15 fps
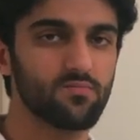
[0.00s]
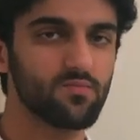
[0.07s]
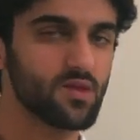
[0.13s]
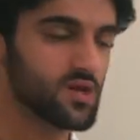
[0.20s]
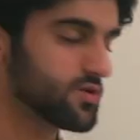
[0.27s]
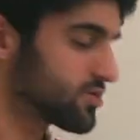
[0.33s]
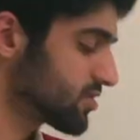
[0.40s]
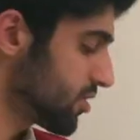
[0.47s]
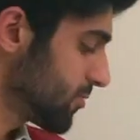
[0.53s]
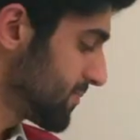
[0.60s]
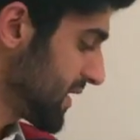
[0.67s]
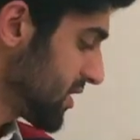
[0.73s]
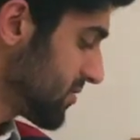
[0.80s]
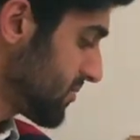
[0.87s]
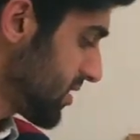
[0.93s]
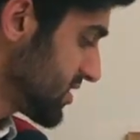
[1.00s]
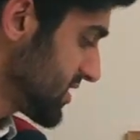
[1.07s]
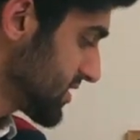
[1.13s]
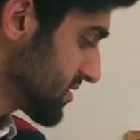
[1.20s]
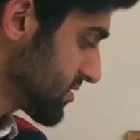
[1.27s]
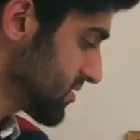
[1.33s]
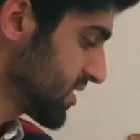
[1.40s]
It could go
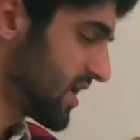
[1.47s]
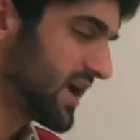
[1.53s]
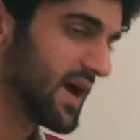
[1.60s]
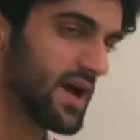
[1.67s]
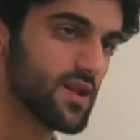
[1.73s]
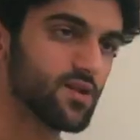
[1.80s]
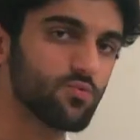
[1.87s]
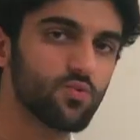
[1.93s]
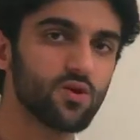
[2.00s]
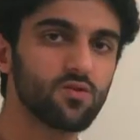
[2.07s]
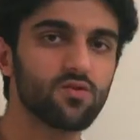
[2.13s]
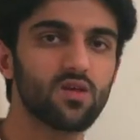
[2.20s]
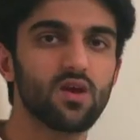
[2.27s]
parabolic, and then we would